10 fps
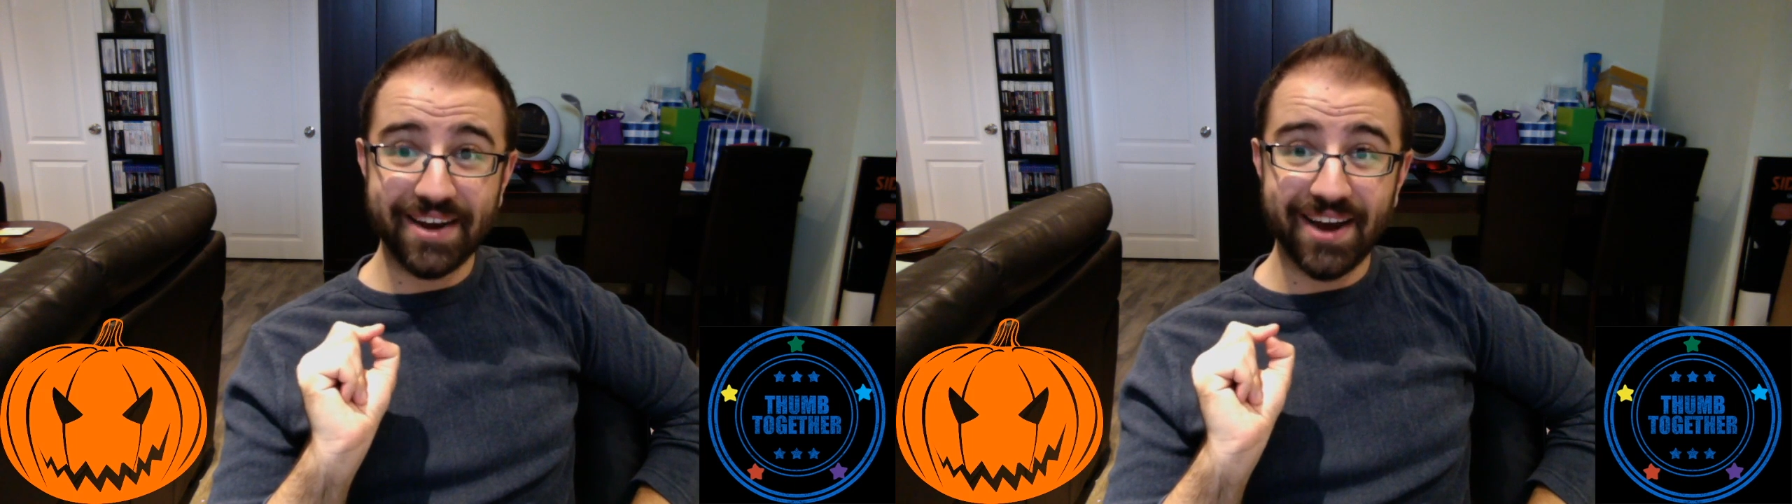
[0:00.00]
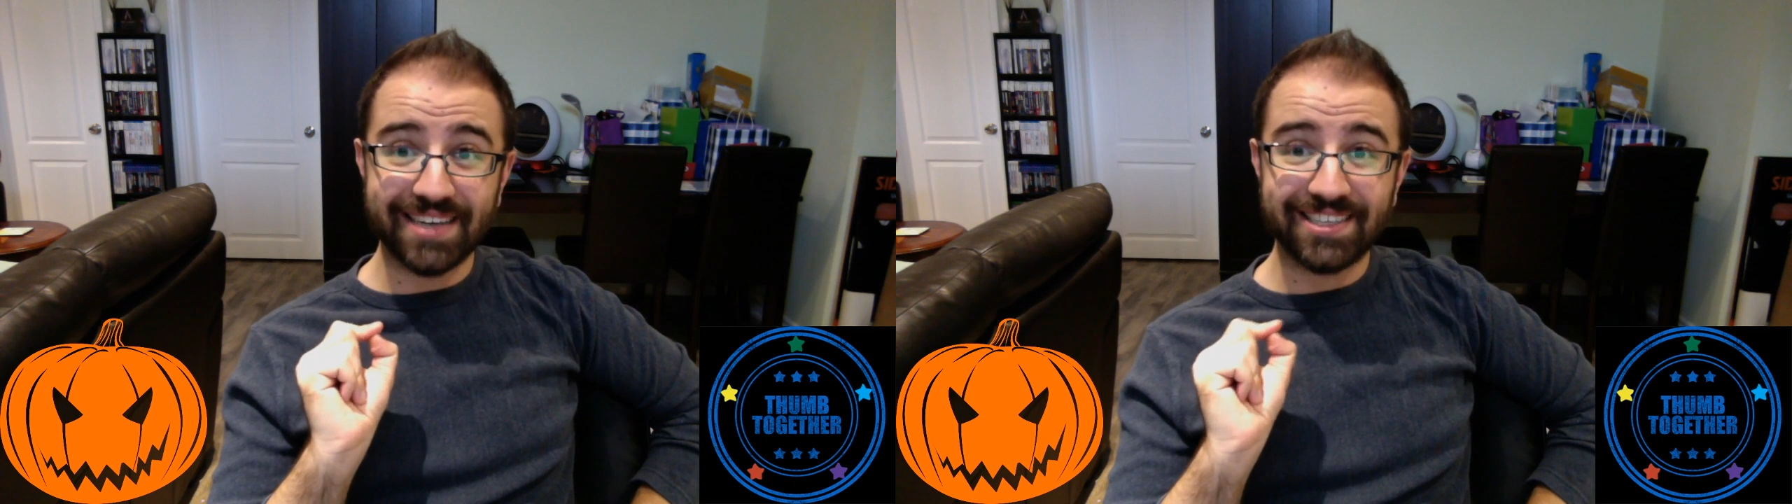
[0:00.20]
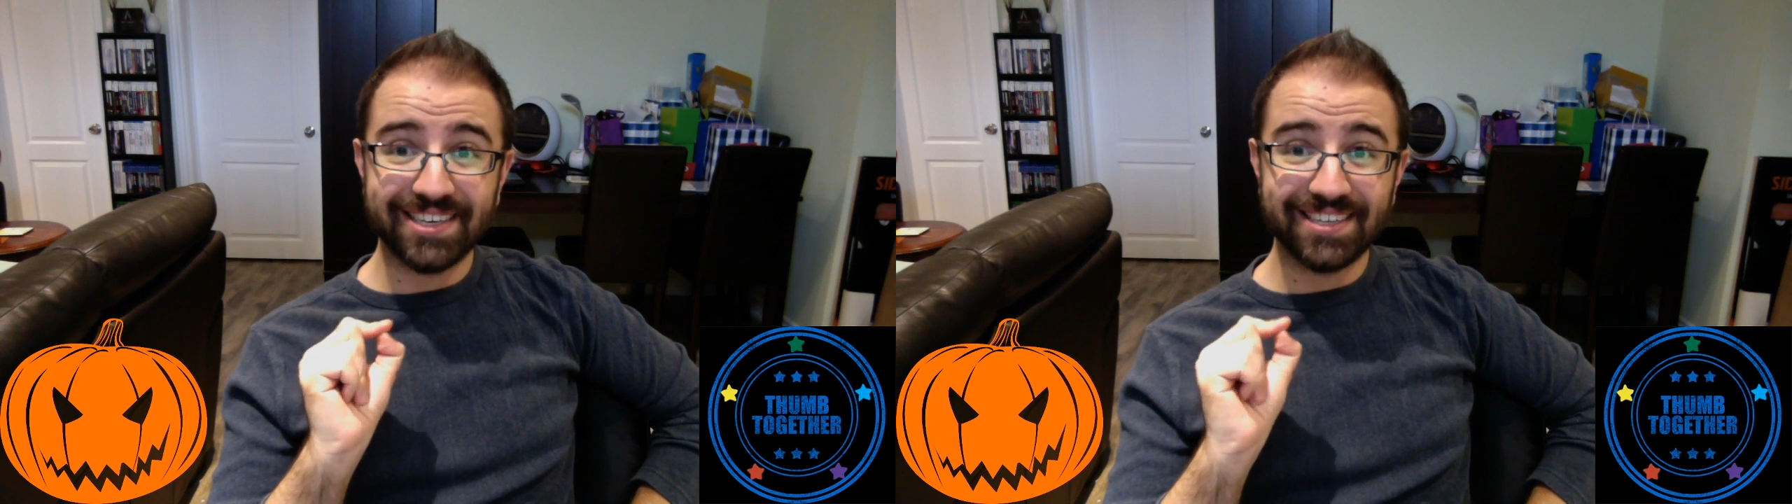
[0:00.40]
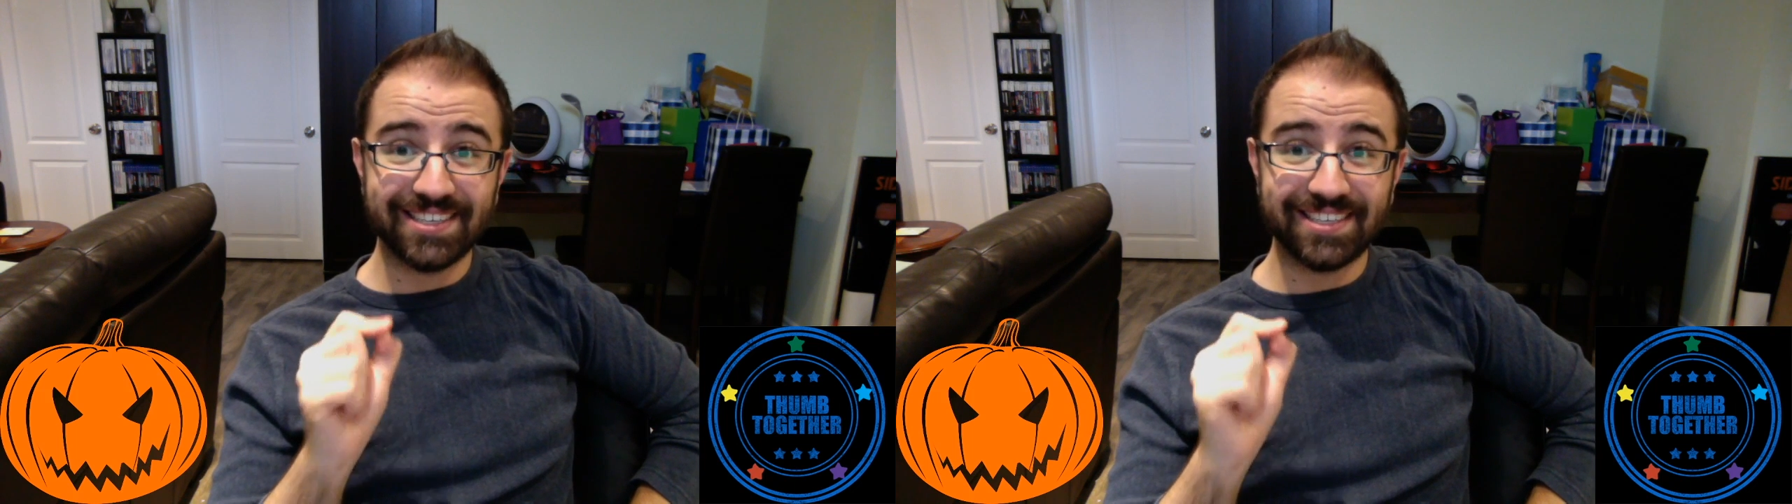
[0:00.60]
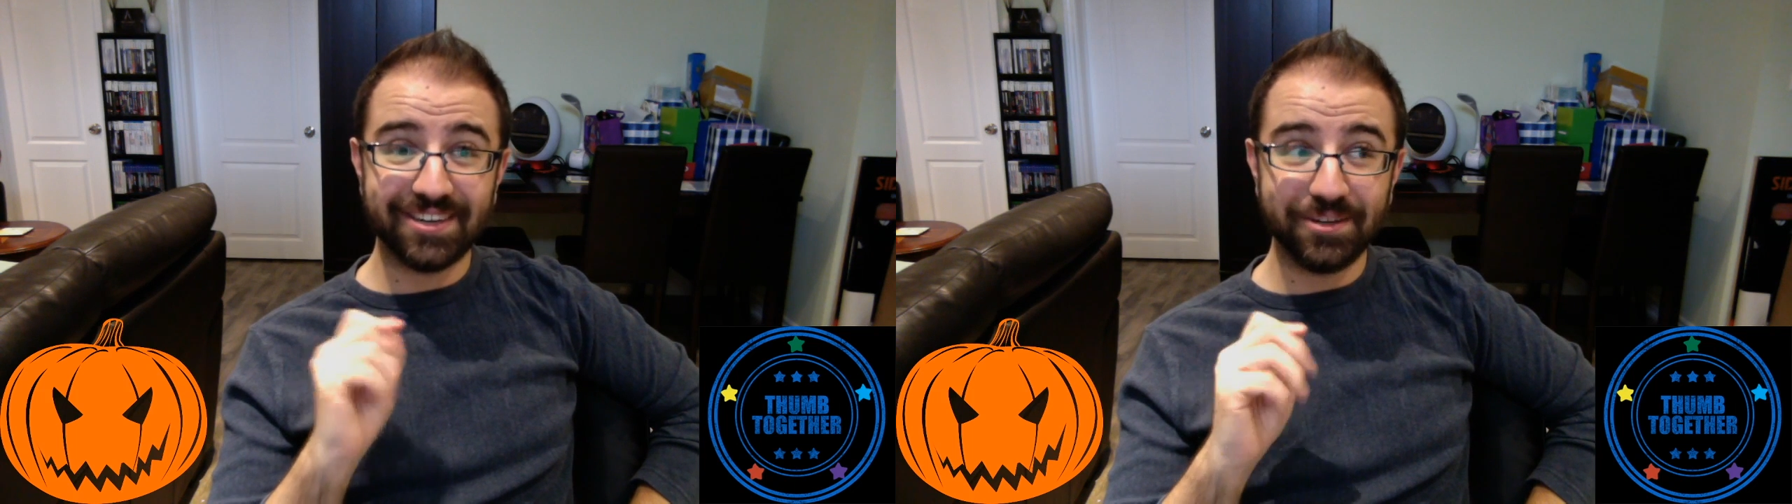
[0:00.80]
not
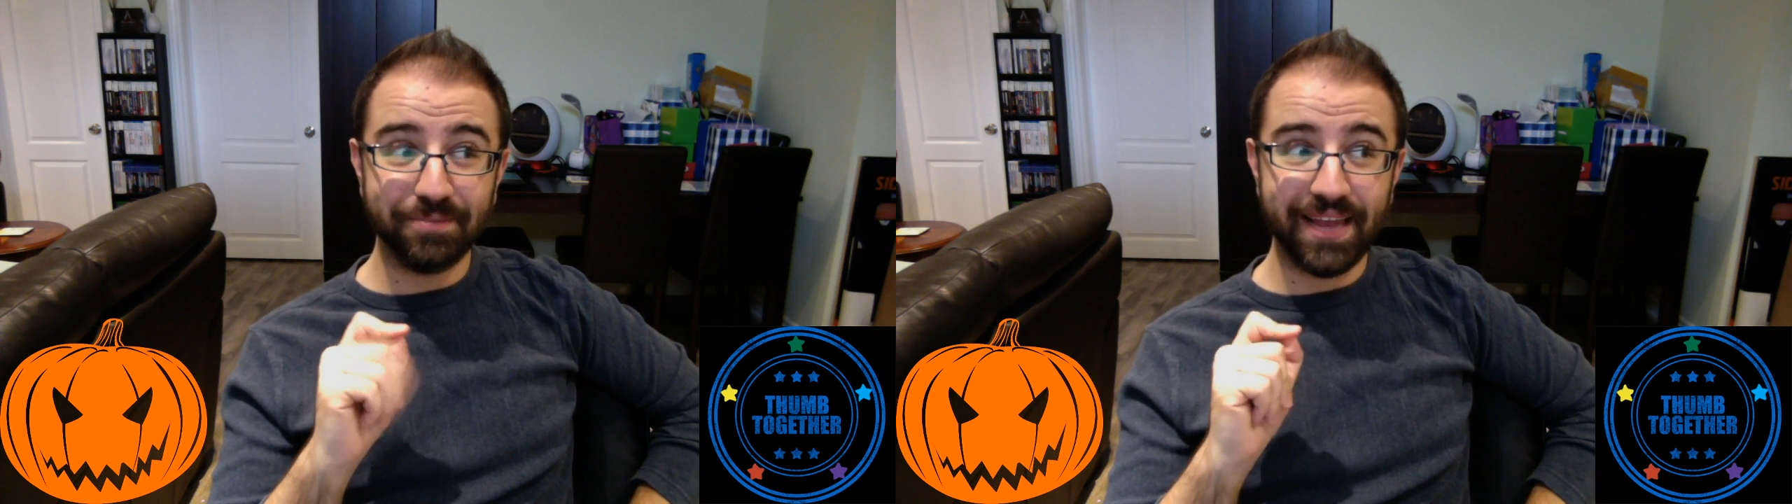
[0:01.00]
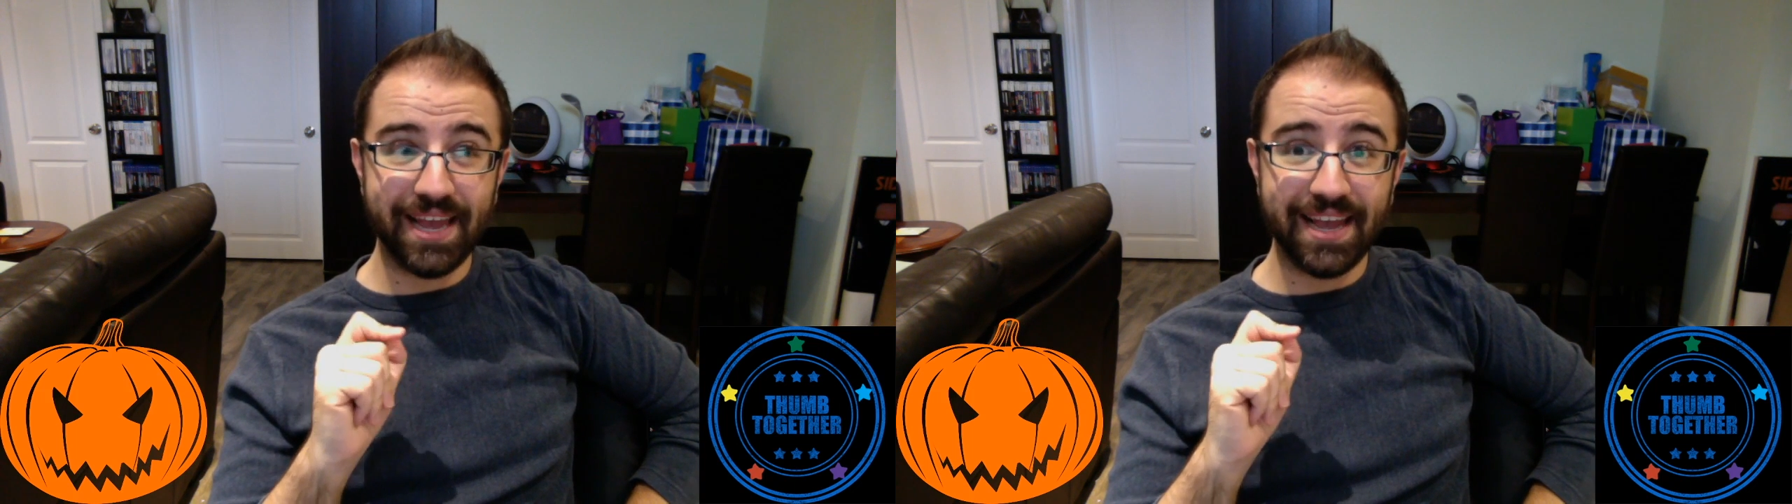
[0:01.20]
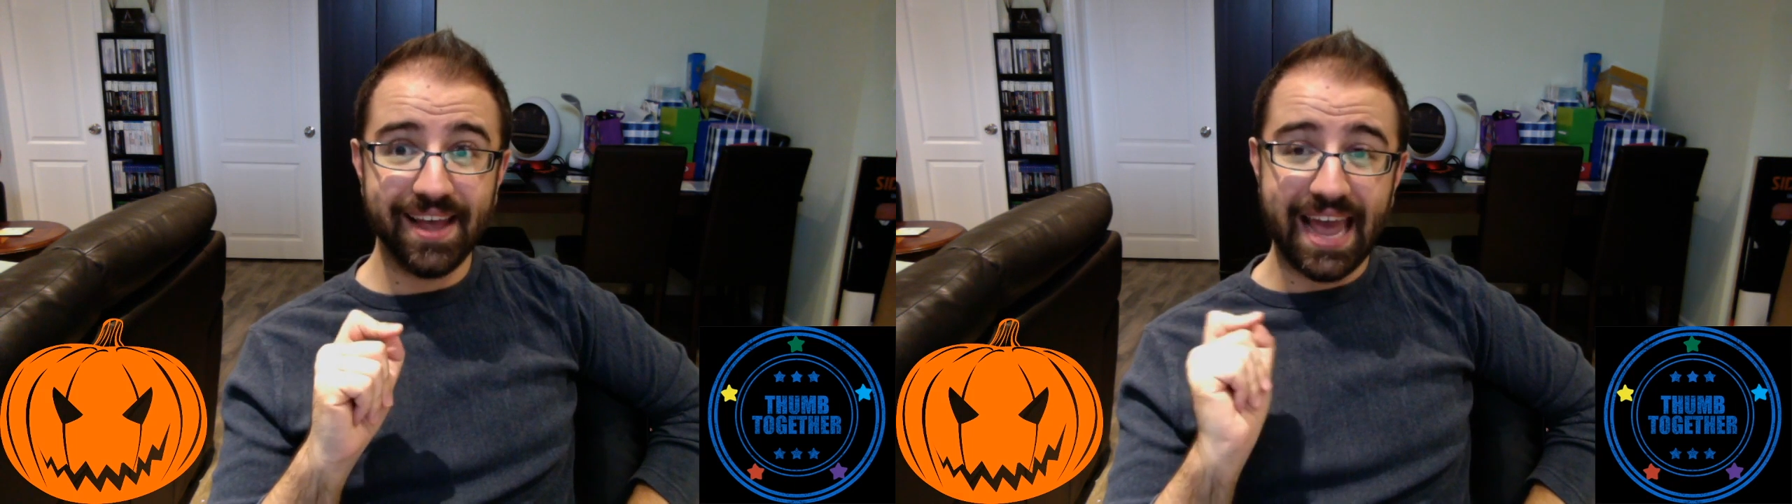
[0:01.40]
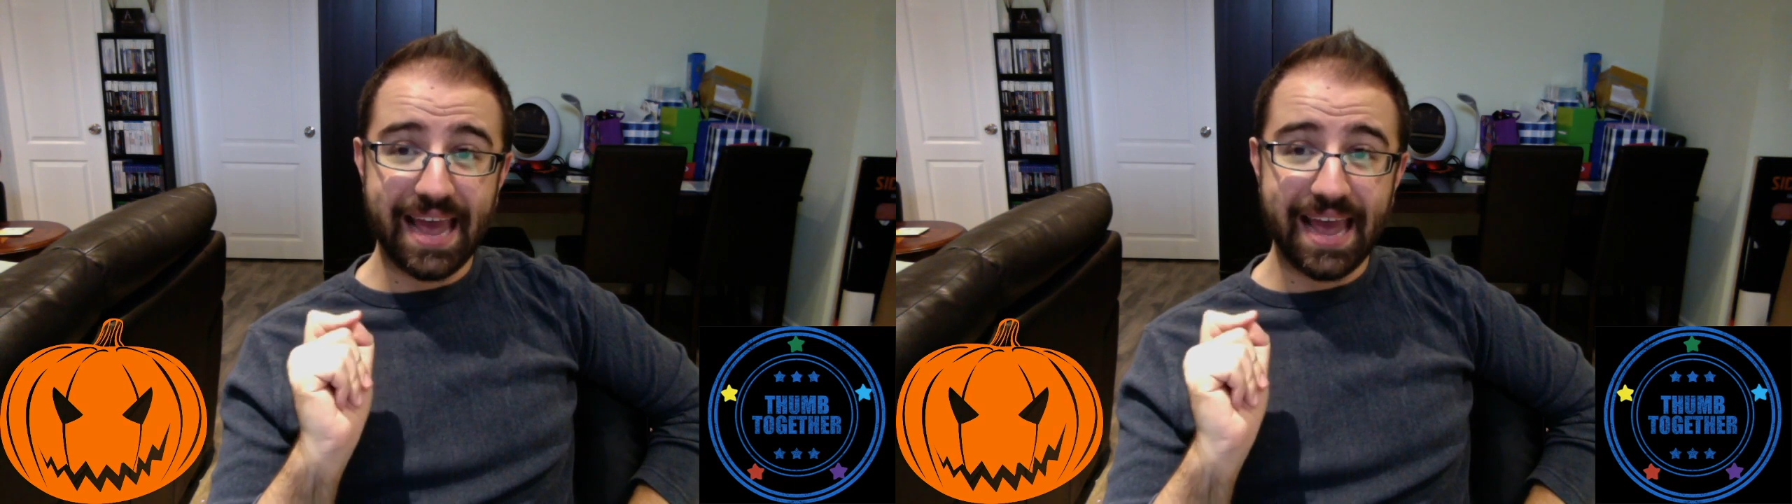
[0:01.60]
still be